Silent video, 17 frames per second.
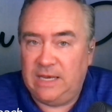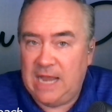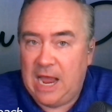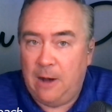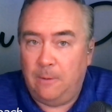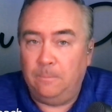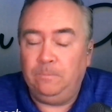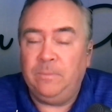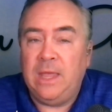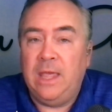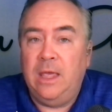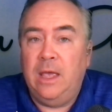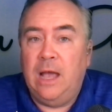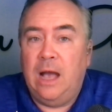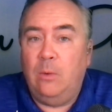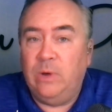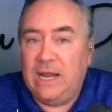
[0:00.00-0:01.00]
Now,
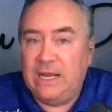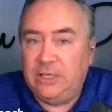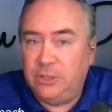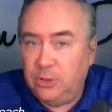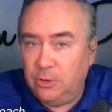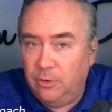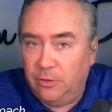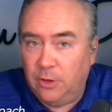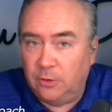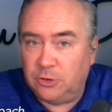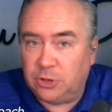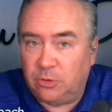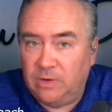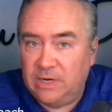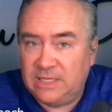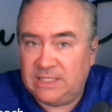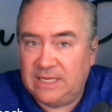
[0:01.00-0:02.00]
what I do though,
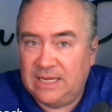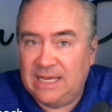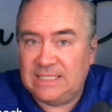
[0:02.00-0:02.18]
Teresa,